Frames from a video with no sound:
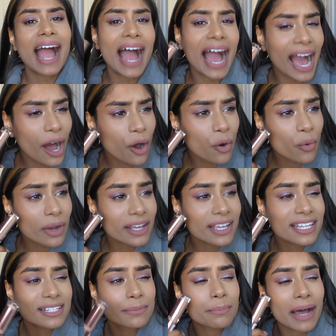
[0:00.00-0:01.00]
how
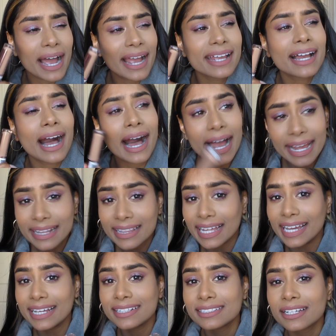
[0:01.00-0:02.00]
is my
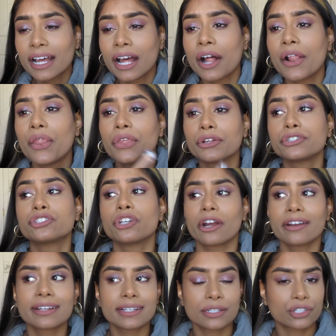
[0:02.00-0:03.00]
highlight the
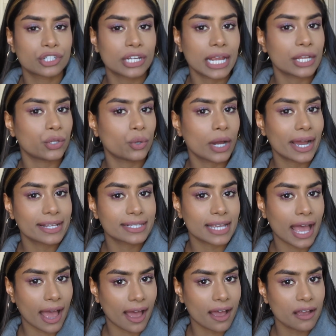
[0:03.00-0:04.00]
darkest shade you guys
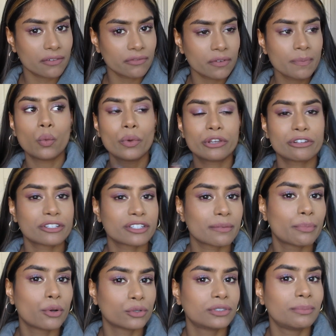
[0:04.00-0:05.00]
have when you're
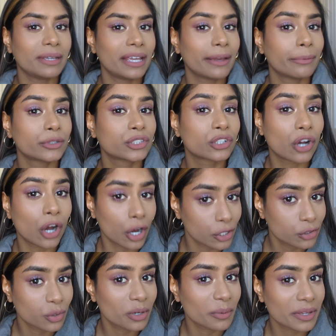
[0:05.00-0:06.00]
supposed to be able to
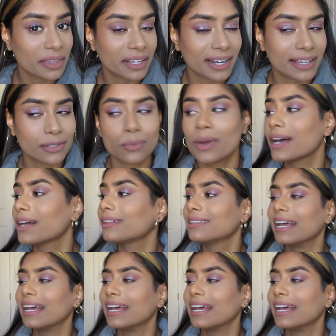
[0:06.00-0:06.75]
contour with it as well?